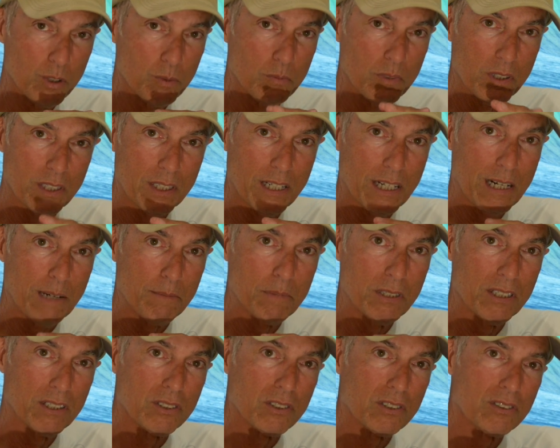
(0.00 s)
Smith
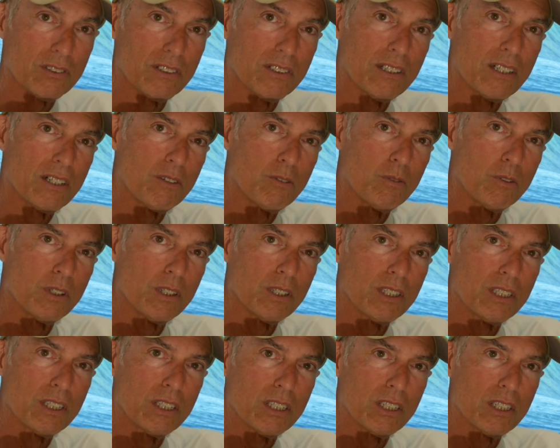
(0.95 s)
optics, and they're
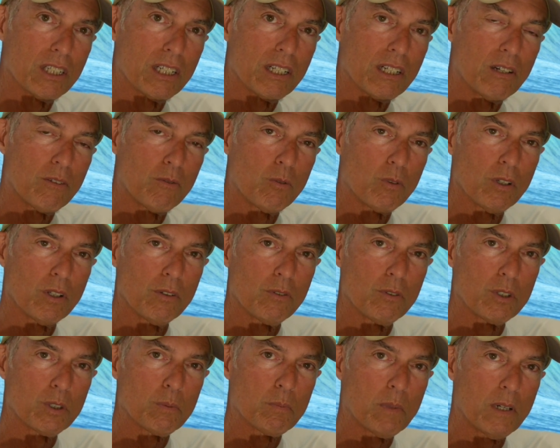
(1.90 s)
really good and really
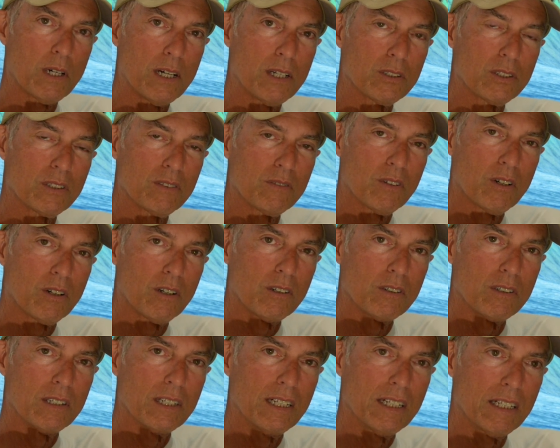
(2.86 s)
responsive
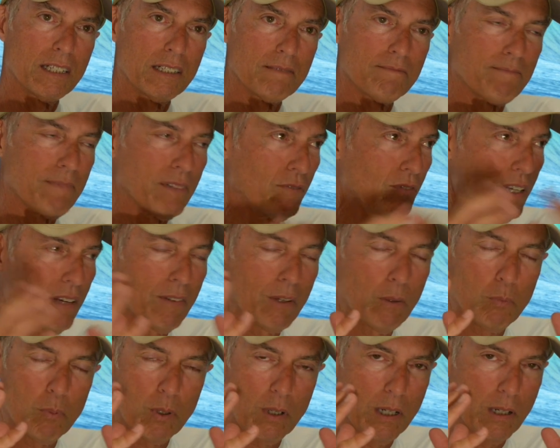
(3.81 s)
on any. If you have
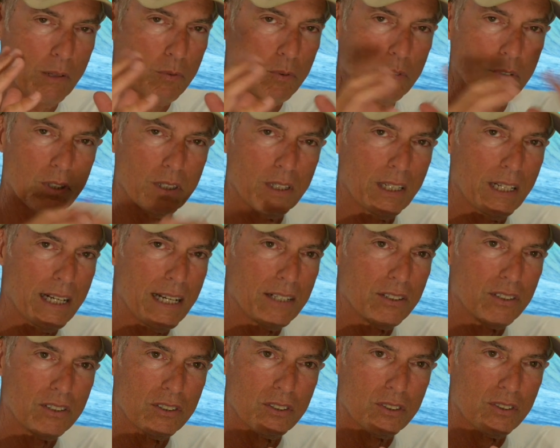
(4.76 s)
any problems with your
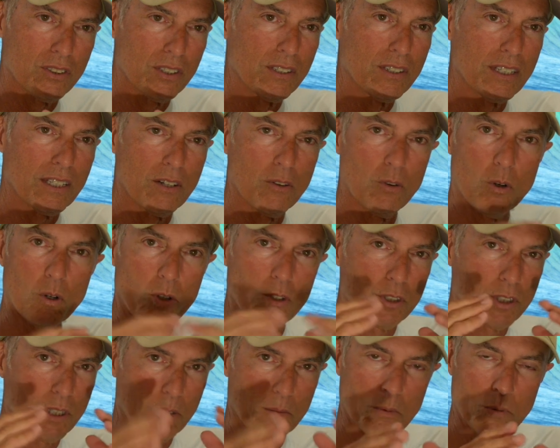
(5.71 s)
glasses or anything,
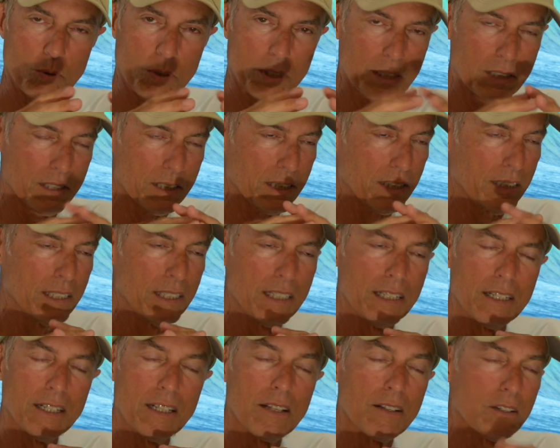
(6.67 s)
orders come quickly.
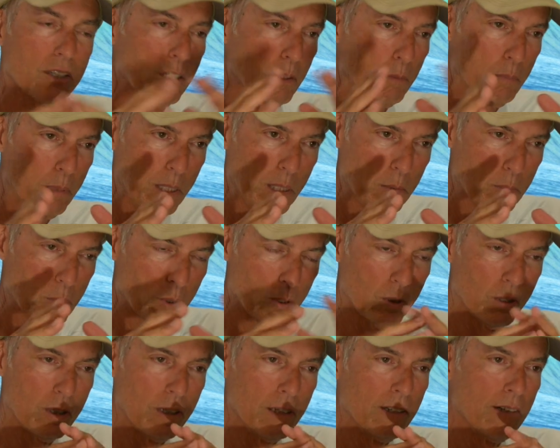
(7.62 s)
Good
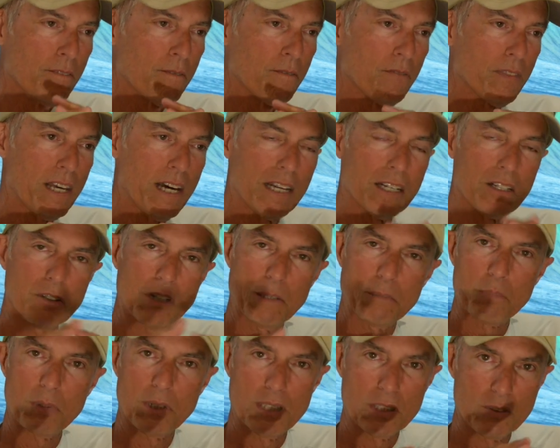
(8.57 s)
people. Not a
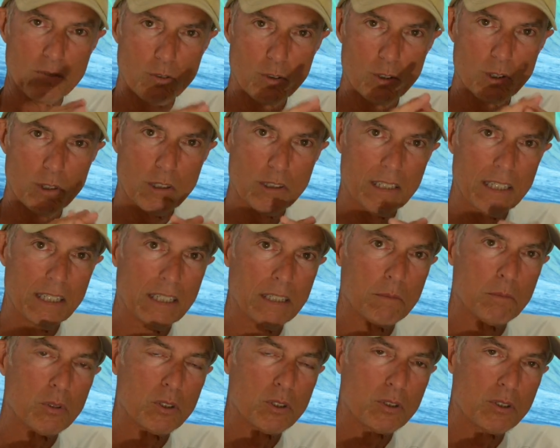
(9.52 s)
great place for
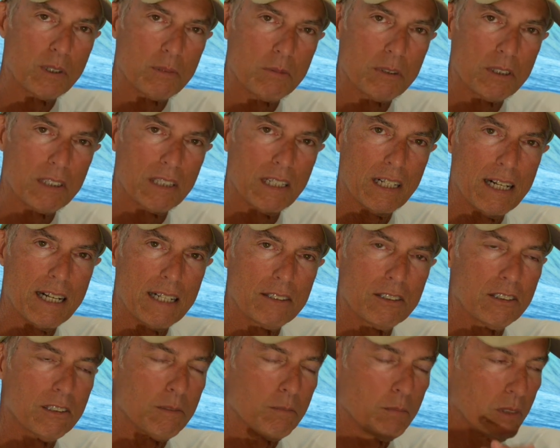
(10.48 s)
getting prescription
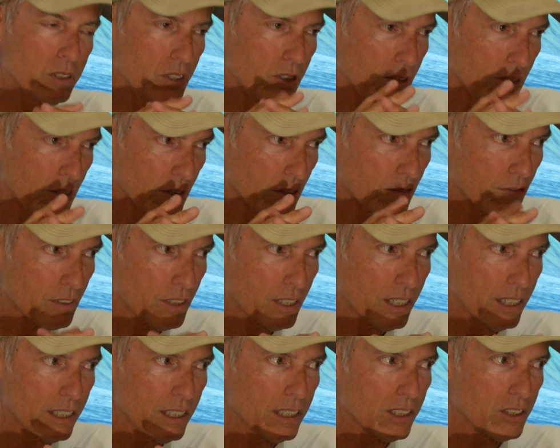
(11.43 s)
glasses, but still
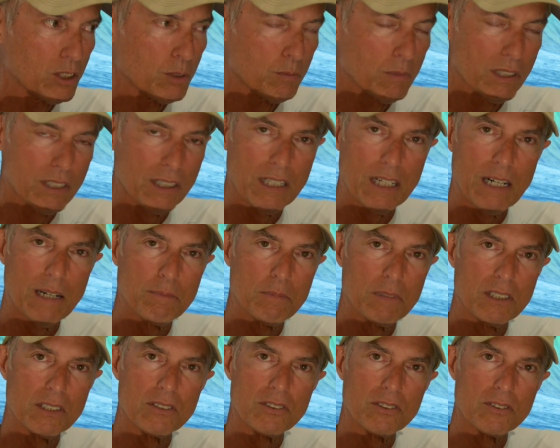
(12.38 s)
very good.
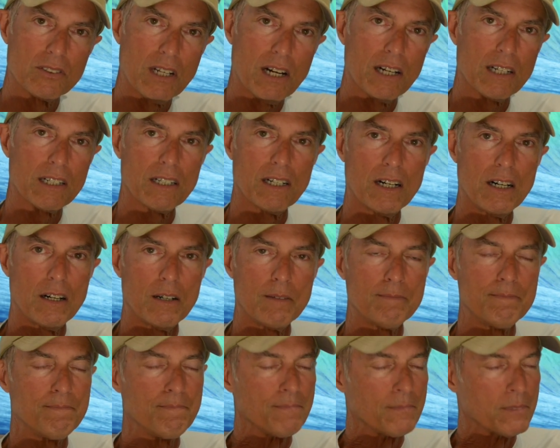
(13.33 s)

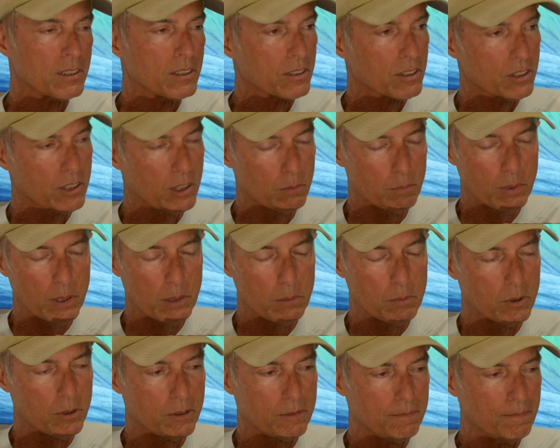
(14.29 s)
SmithOptics.com. Good
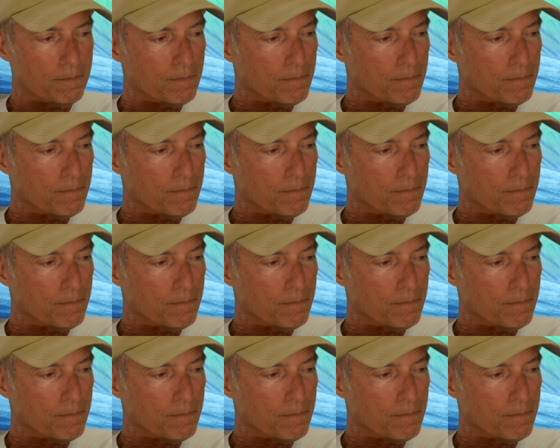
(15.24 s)
people.